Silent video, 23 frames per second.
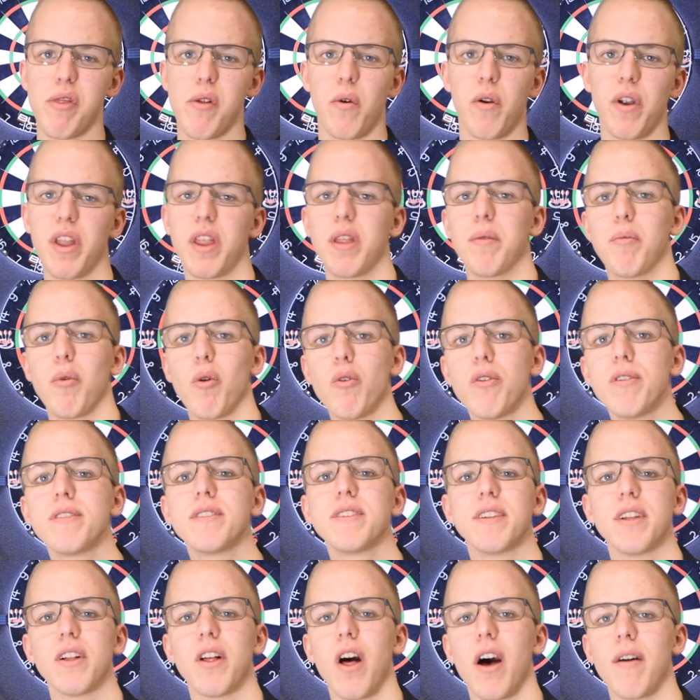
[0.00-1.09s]
throwing at the board
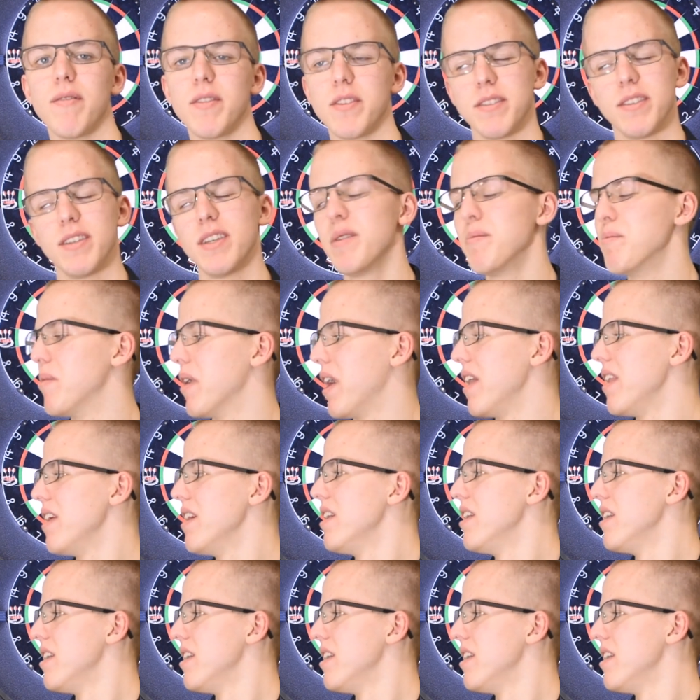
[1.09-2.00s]
still, obviously, but